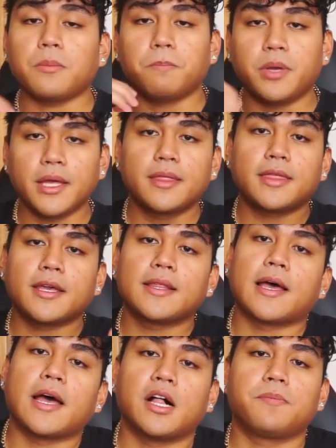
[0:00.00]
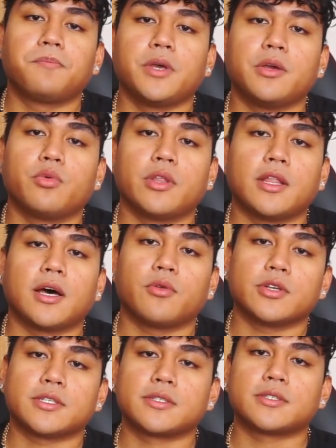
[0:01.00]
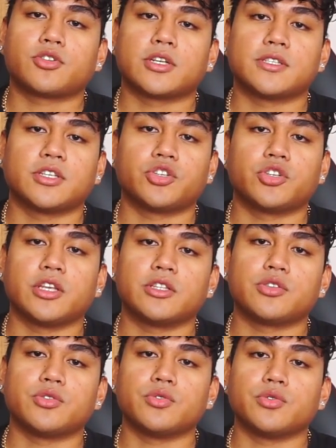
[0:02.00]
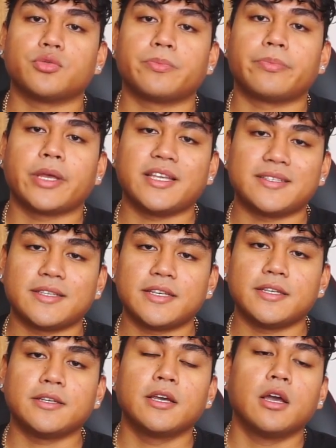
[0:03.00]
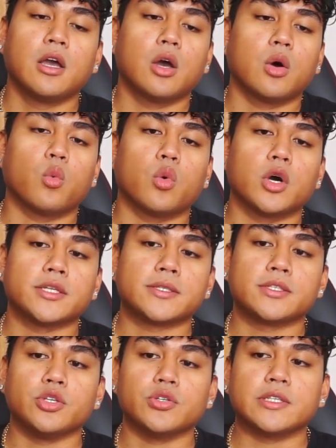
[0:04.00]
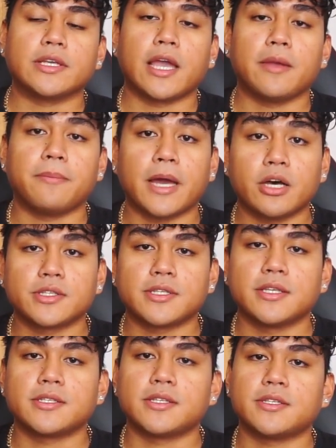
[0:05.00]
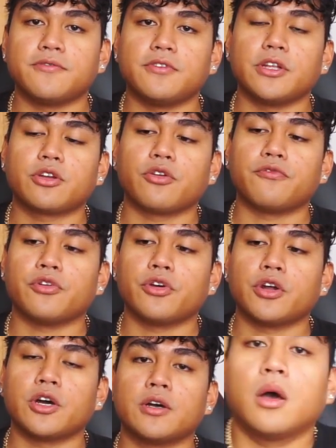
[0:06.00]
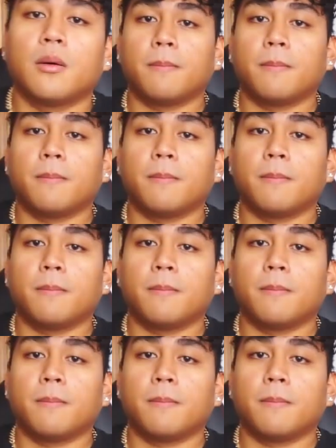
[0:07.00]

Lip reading: Big thing that helped me when I was transitioning to PC was using a mouse sensitivity converter.